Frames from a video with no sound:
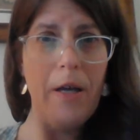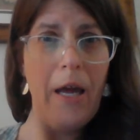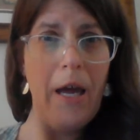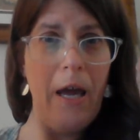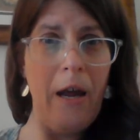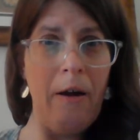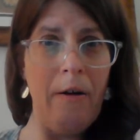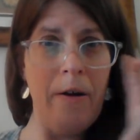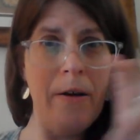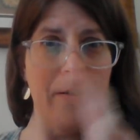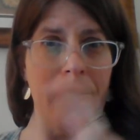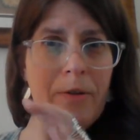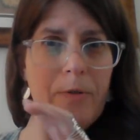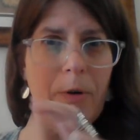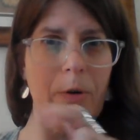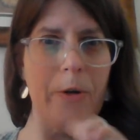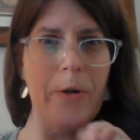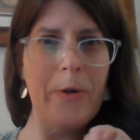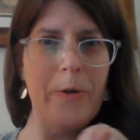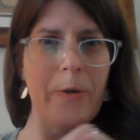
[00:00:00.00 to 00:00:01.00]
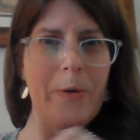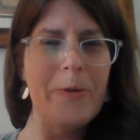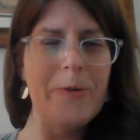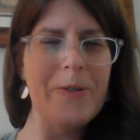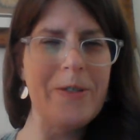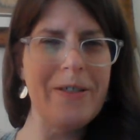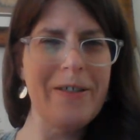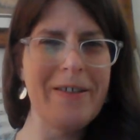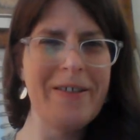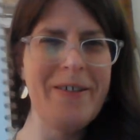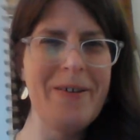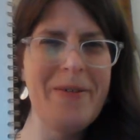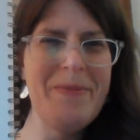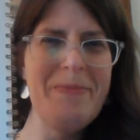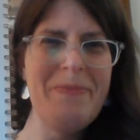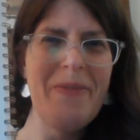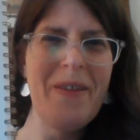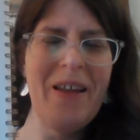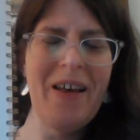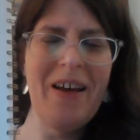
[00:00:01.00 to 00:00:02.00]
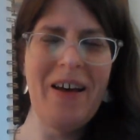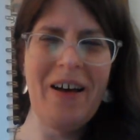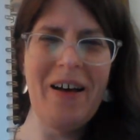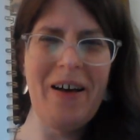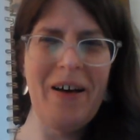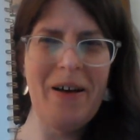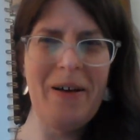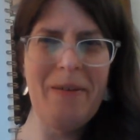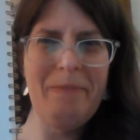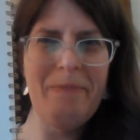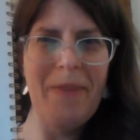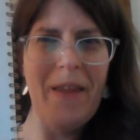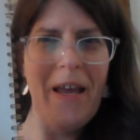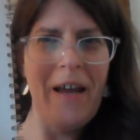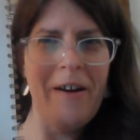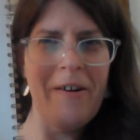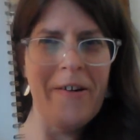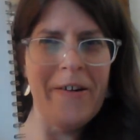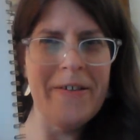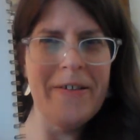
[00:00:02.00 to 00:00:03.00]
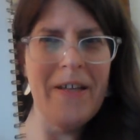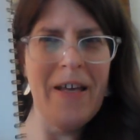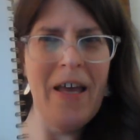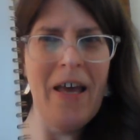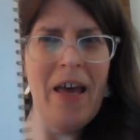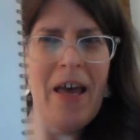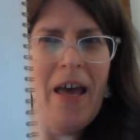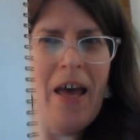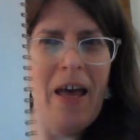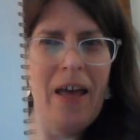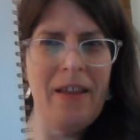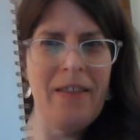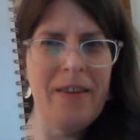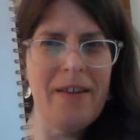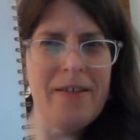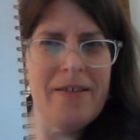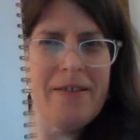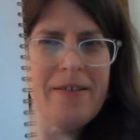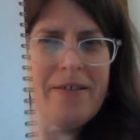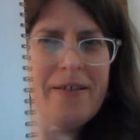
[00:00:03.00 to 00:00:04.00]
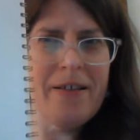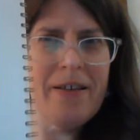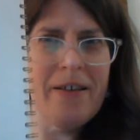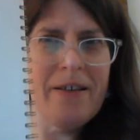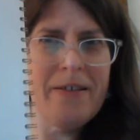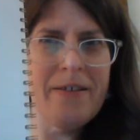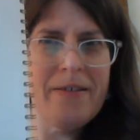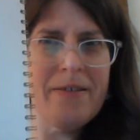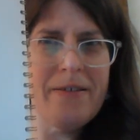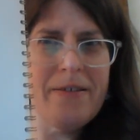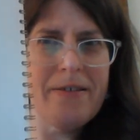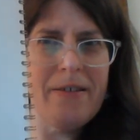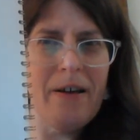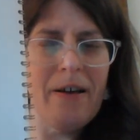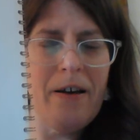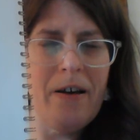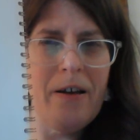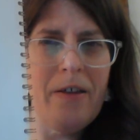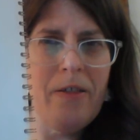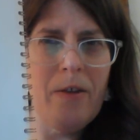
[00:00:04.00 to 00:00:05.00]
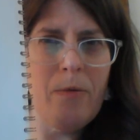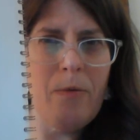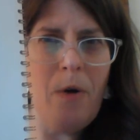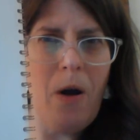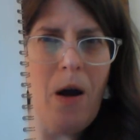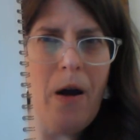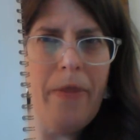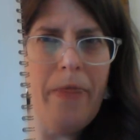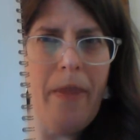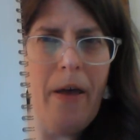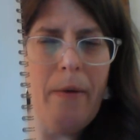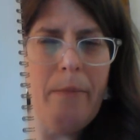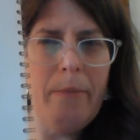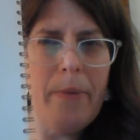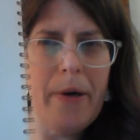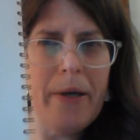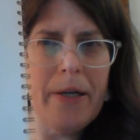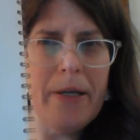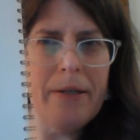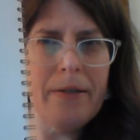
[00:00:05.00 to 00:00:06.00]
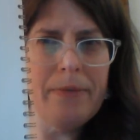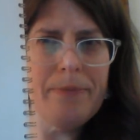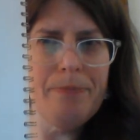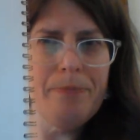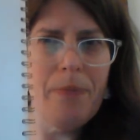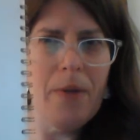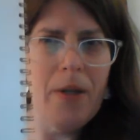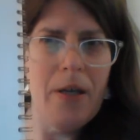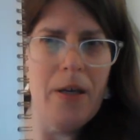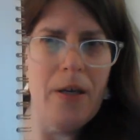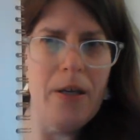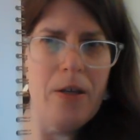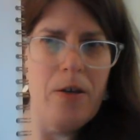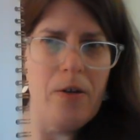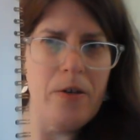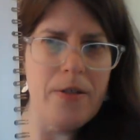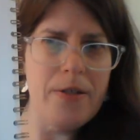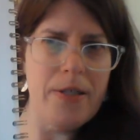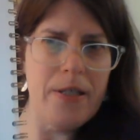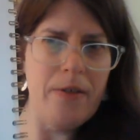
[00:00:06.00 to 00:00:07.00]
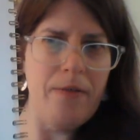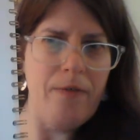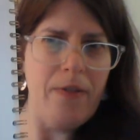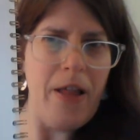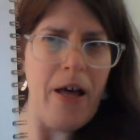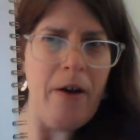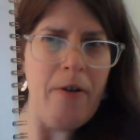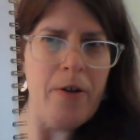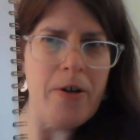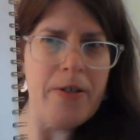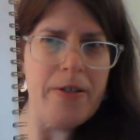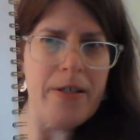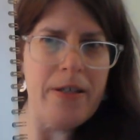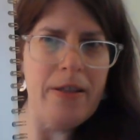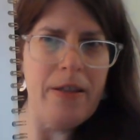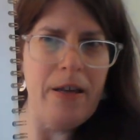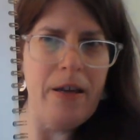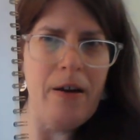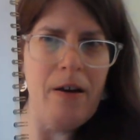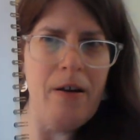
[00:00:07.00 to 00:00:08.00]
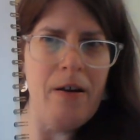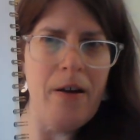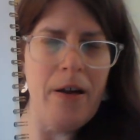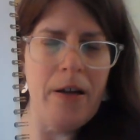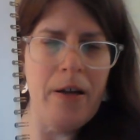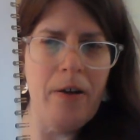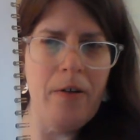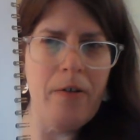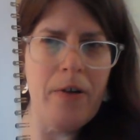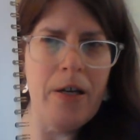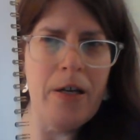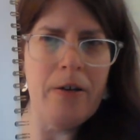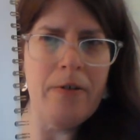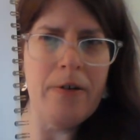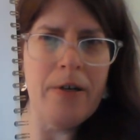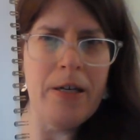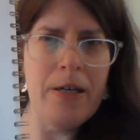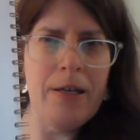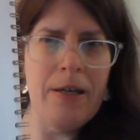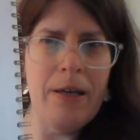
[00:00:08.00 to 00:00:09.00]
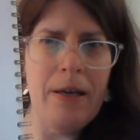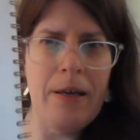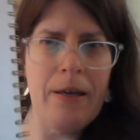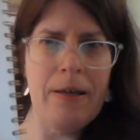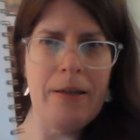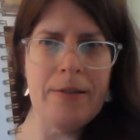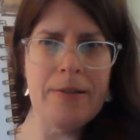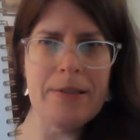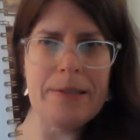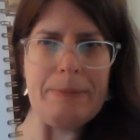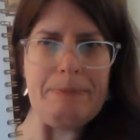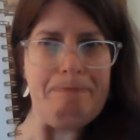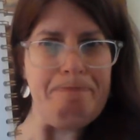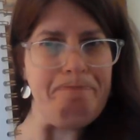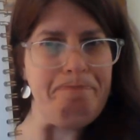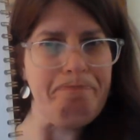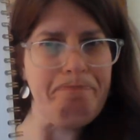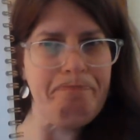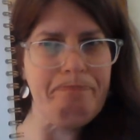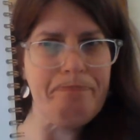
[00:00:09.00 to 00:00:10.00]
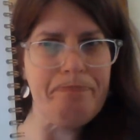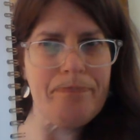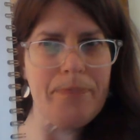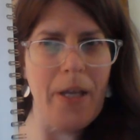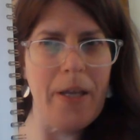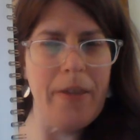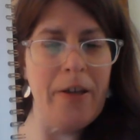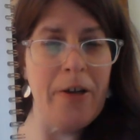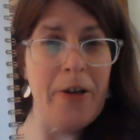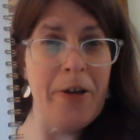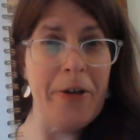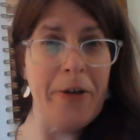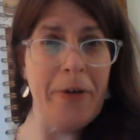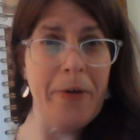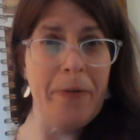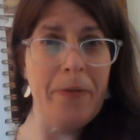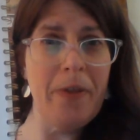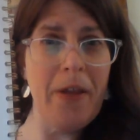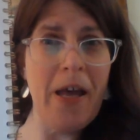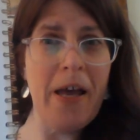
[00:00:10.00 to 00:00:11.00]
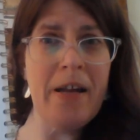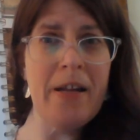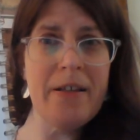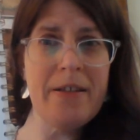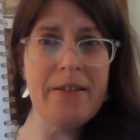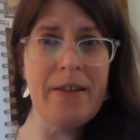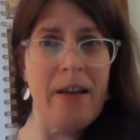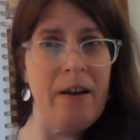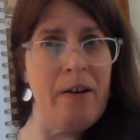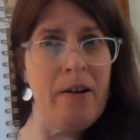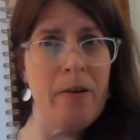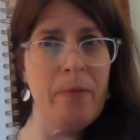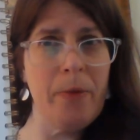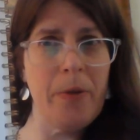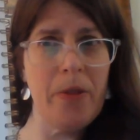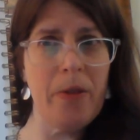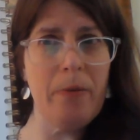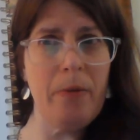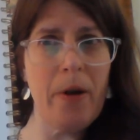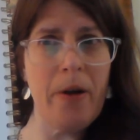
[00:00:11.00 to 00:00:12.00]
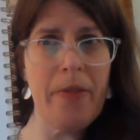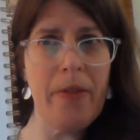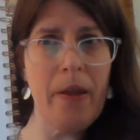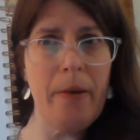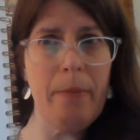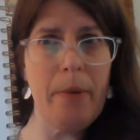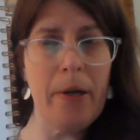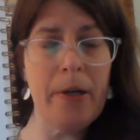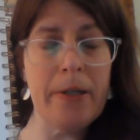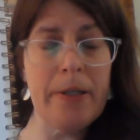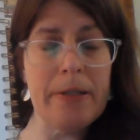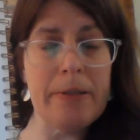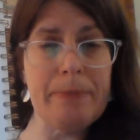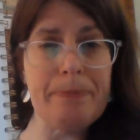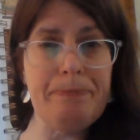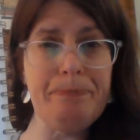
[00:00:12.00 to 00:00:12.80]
Aaron, quote unquote, Aaron, and this is his the rod that budded. You can see flowers in there and greenery, and there you go. That is Aaron with the rod that budded.